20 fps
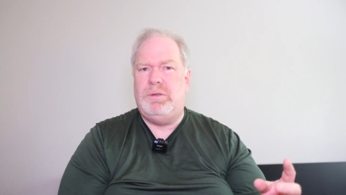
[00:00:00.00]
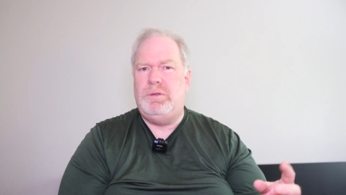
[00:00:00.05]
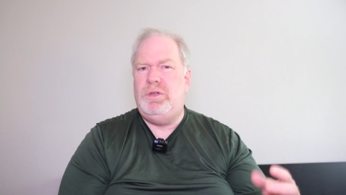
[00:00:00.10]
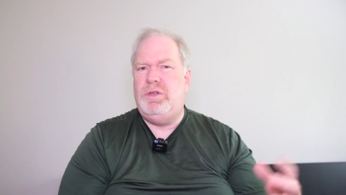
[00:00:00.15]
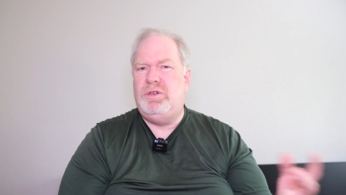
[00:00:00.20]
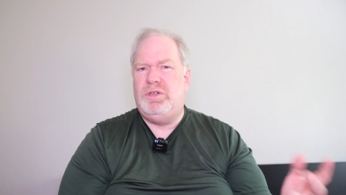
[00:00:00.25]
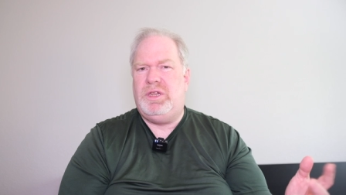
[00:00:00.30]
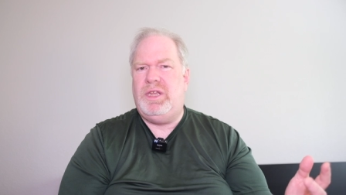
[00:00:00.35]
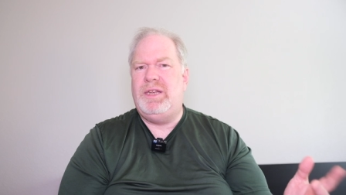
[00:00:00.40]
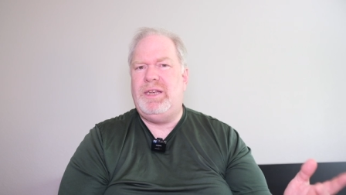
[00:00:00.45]

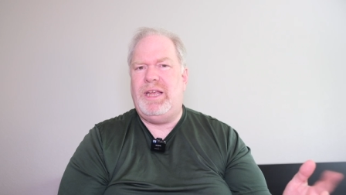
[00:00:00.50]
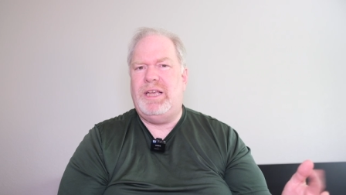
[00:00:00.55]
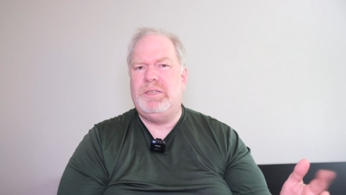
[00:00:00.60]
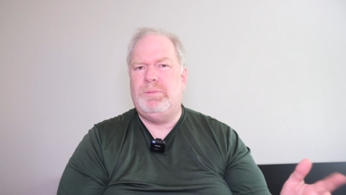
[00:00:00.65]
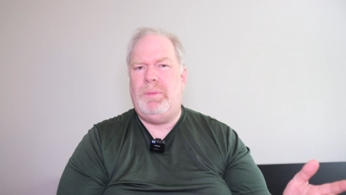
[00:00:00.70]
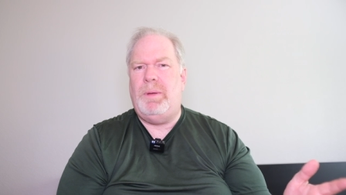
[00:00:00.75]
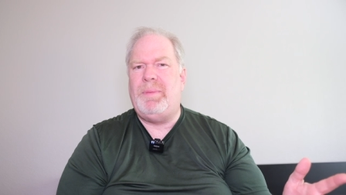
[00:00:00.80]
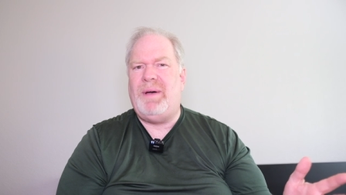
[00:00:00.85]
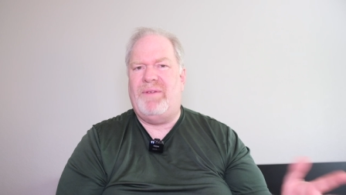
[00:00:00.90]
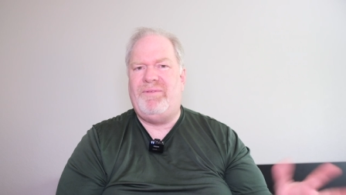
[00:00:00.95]
Usually it
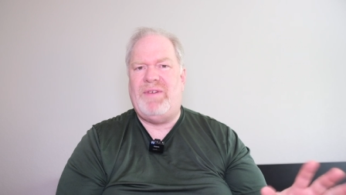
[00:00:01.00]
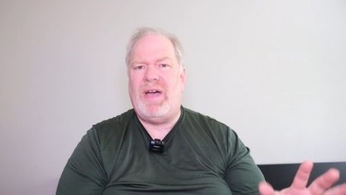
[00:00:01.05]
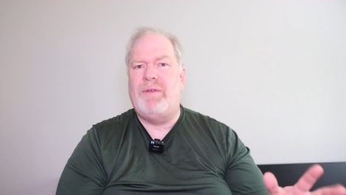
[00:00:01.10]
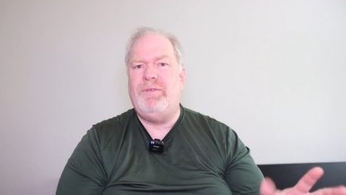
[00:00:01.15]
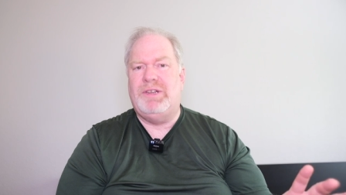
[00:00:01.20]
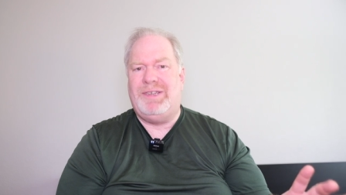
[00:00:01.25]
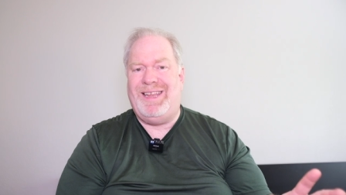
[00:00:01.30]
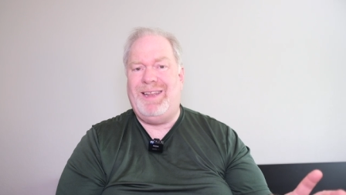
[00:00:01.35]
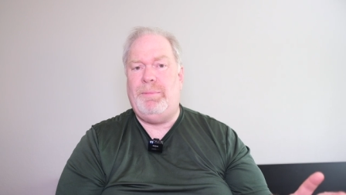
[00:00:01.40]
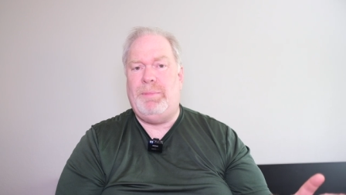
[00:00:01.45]
takes me about five
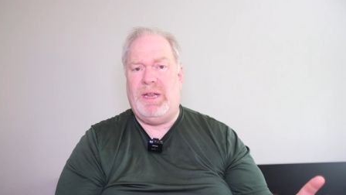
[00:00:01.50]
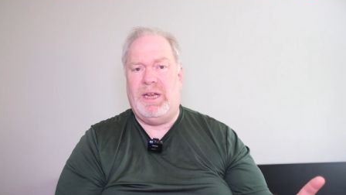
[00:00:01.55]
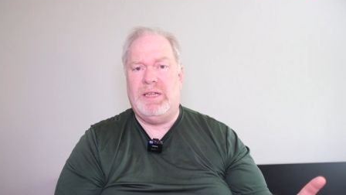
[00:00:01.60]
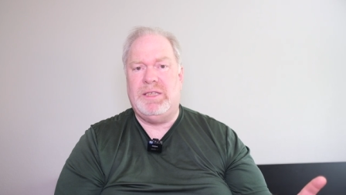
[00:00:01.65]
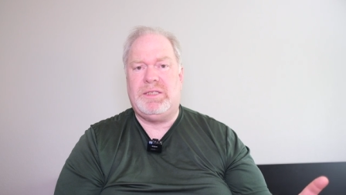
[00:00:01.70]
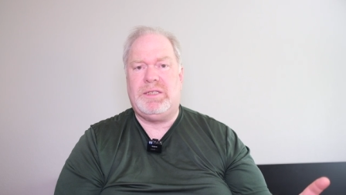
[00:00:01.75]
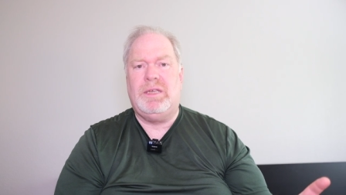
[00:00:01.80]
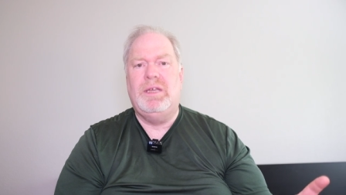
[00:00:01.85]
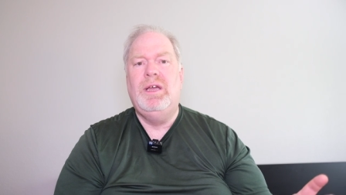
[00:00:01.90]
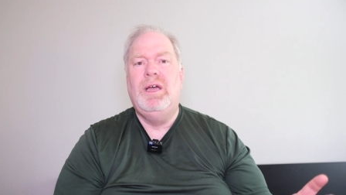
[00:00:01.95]
or ten
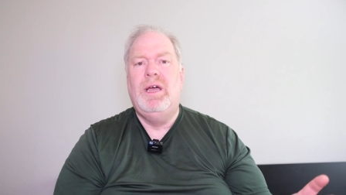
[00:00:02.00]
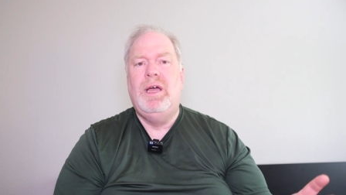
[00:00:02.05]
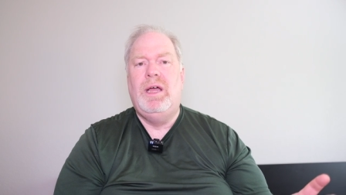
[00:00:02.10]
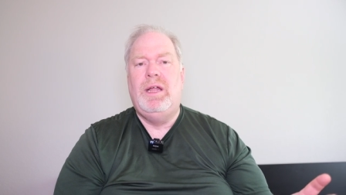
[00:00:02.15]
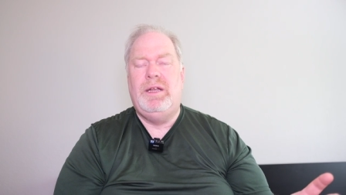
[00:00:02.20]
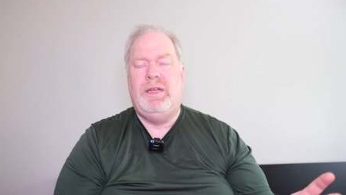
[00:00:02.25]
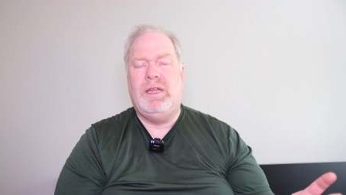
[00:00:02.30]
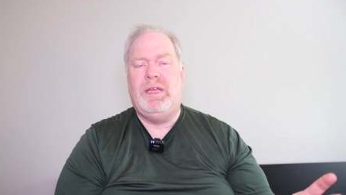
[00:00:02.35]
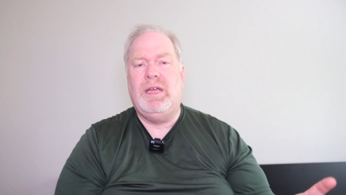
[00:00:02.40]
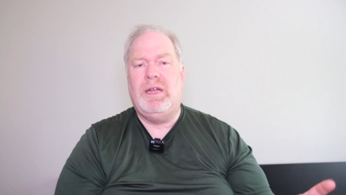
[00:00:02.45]
minutes
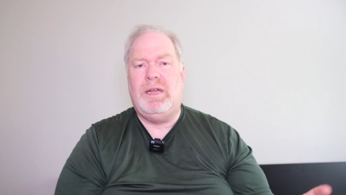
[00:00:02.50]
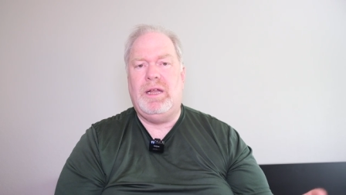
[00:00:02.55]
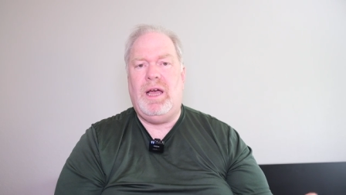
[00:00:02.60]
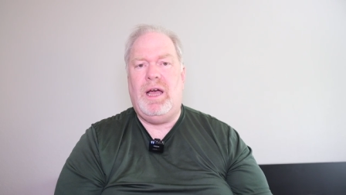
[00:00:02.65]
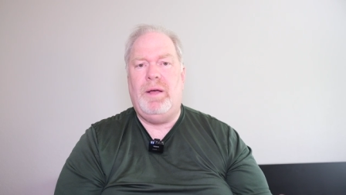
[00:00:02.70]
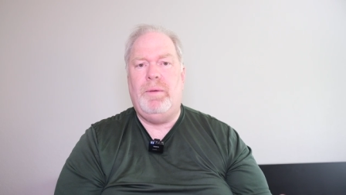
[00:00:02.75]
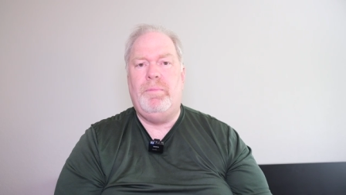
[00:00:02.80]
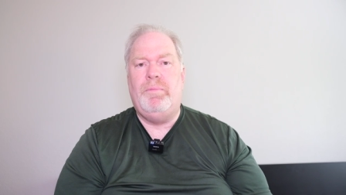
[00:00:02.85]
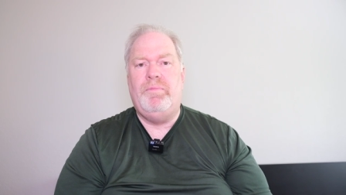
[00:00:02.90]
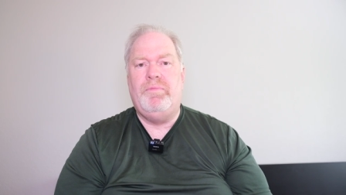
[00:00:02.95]
to get
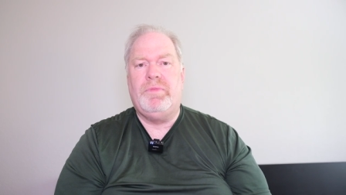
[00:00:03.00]
uh,